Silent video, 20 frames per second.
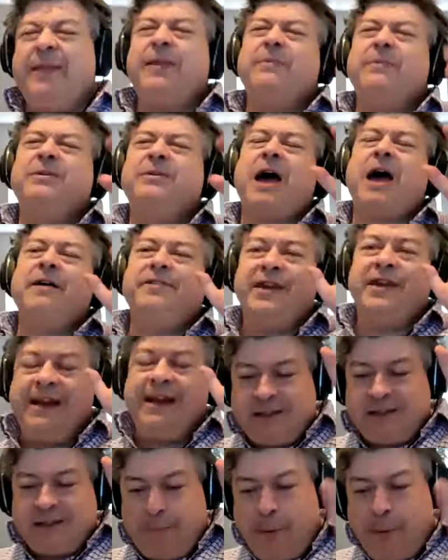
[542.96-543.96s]
was, I think
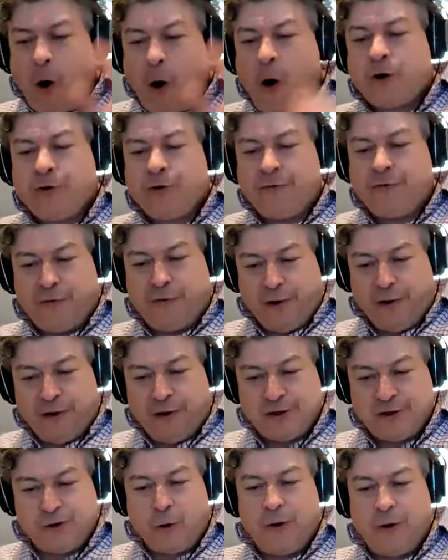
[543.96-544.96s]
it's apocryphal, the
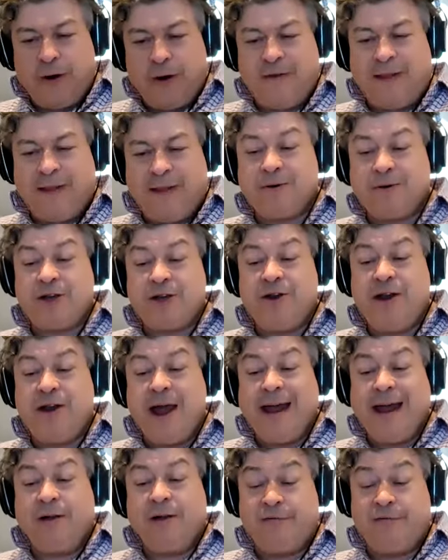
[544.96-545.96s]
story that there was a
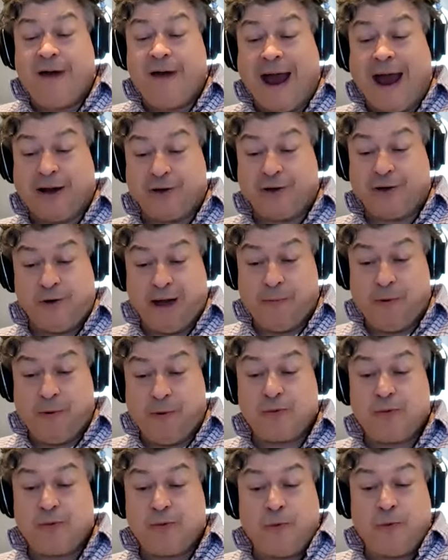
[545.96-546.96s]
nail factory
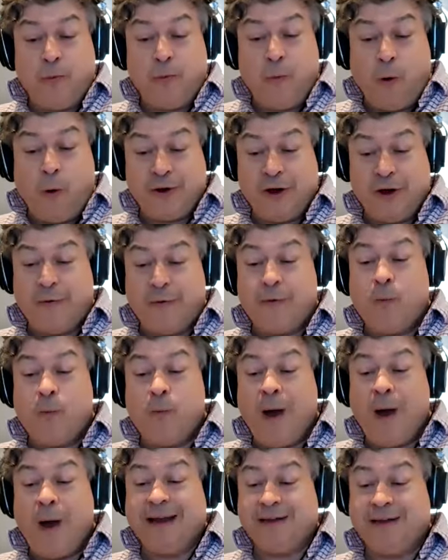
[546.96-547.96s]
which was rewarded on the
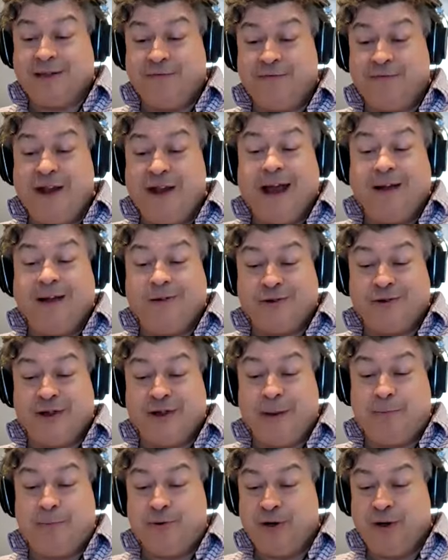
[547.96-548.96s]
weights of nails they
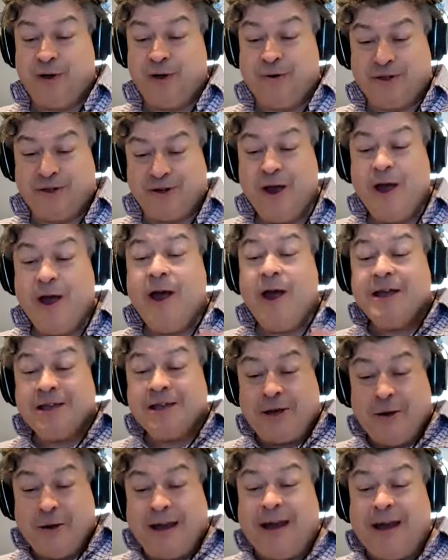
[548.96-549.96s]
produced.
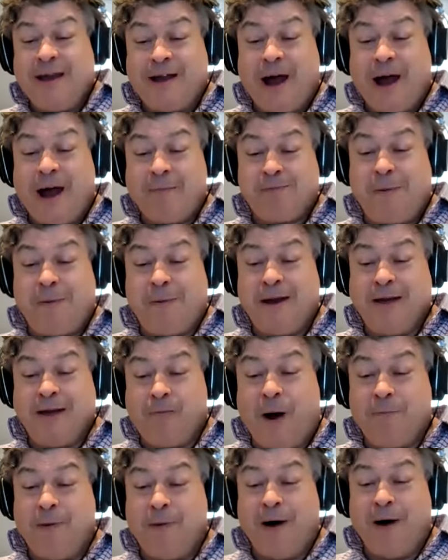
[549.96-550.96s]
So it ended up spending
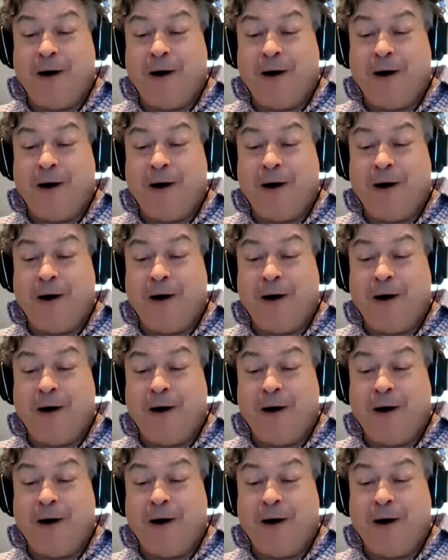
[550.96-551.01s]
one month